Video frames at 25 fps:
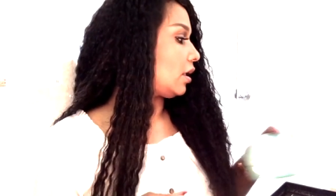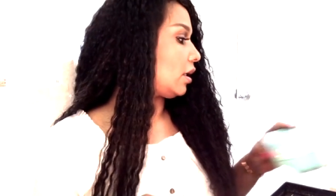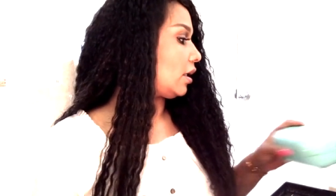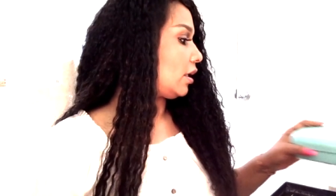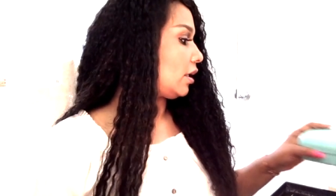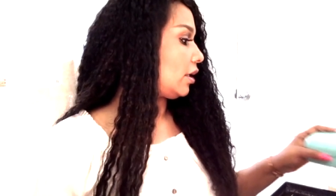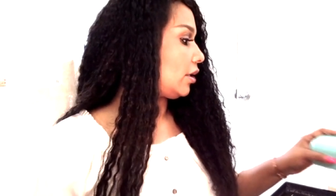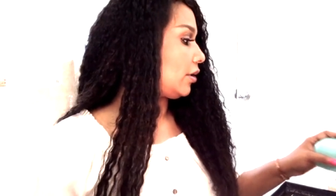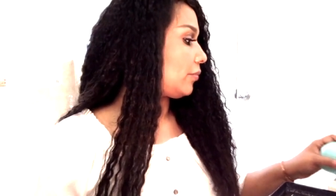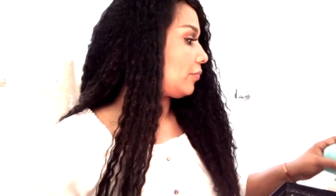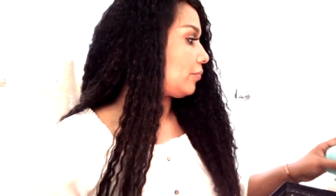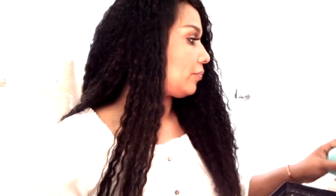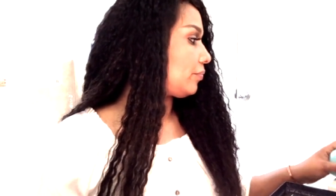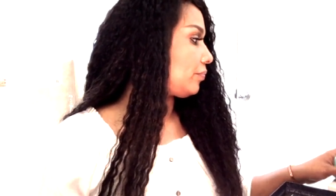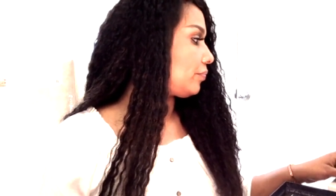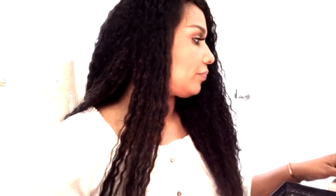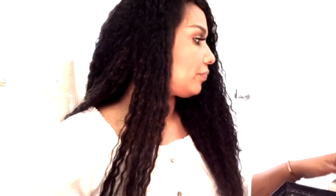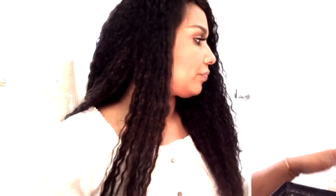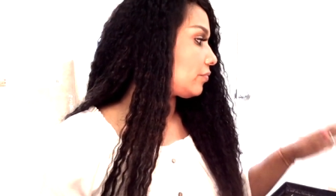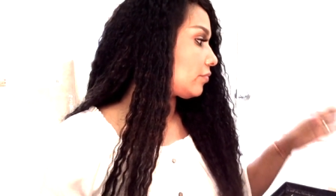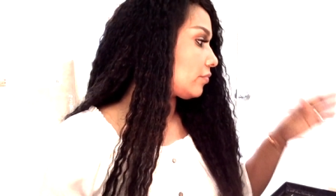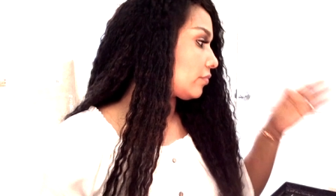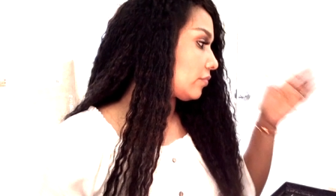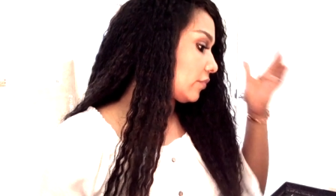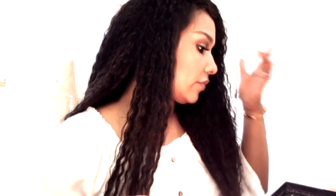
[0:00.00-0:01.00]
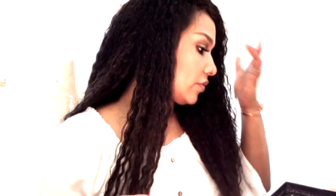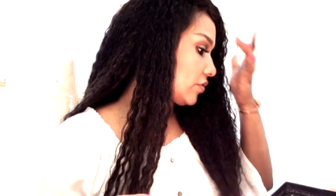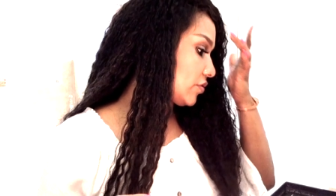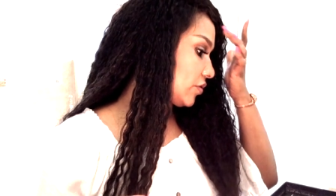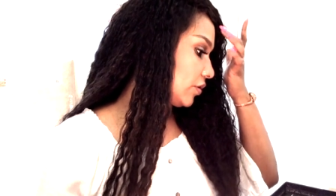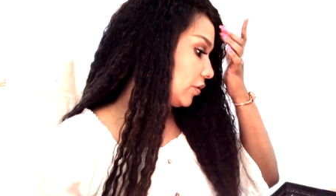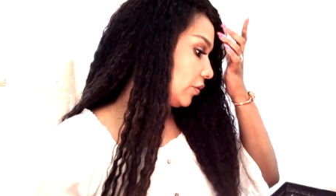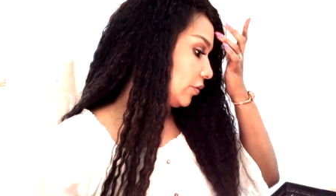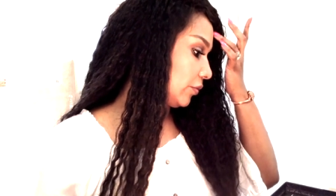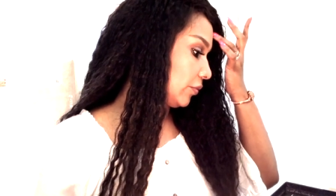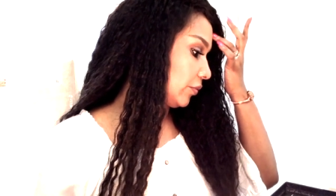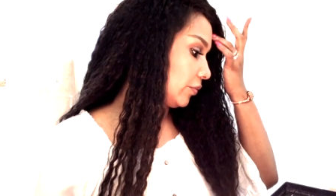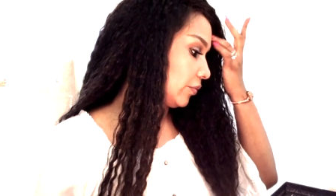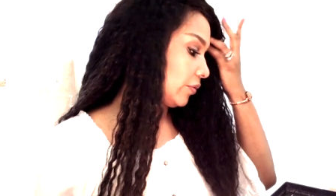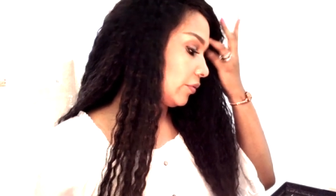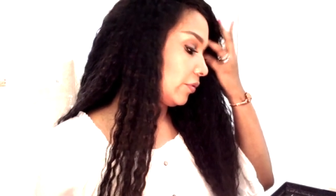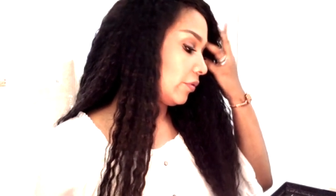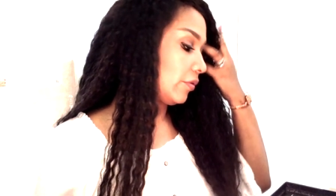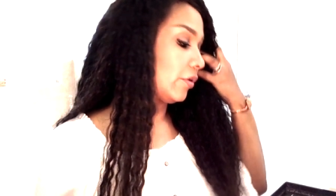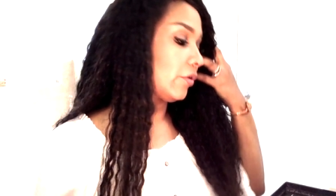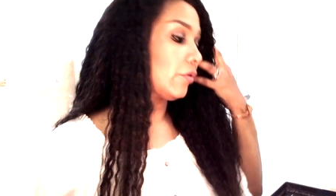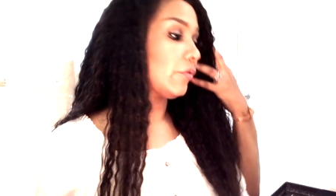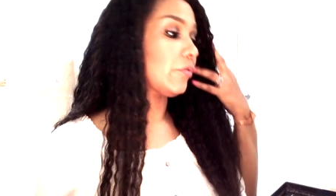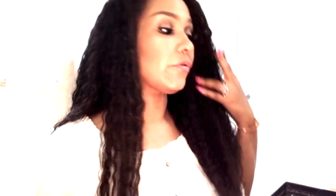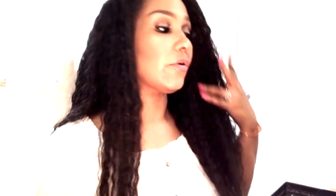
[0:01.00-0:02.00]
Um, so
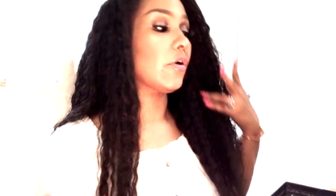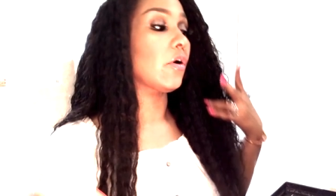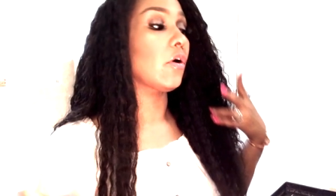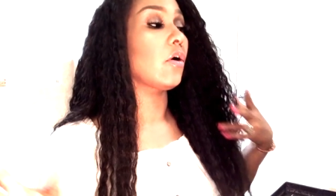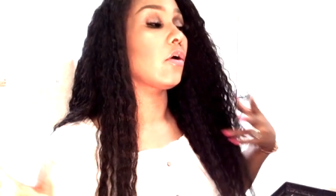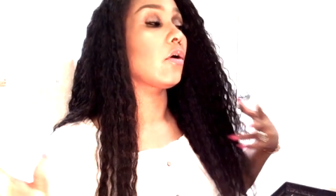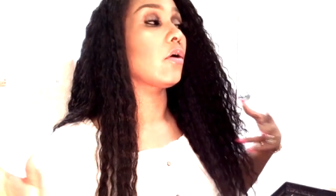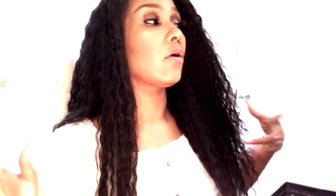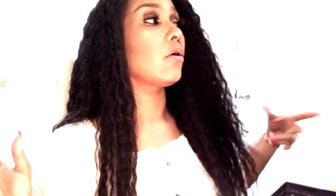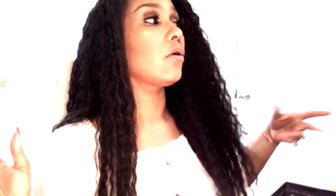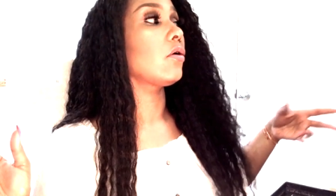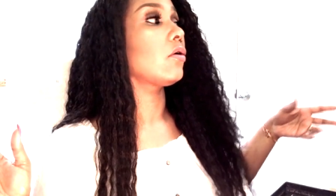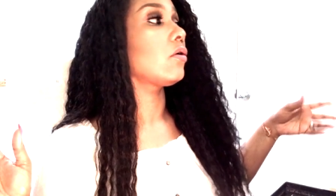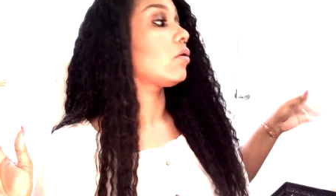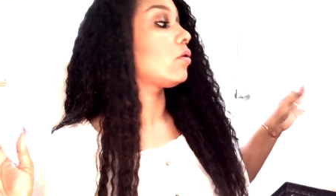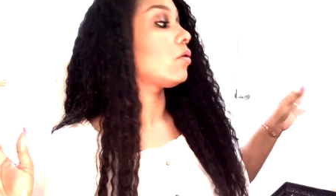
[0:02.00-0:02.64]
those are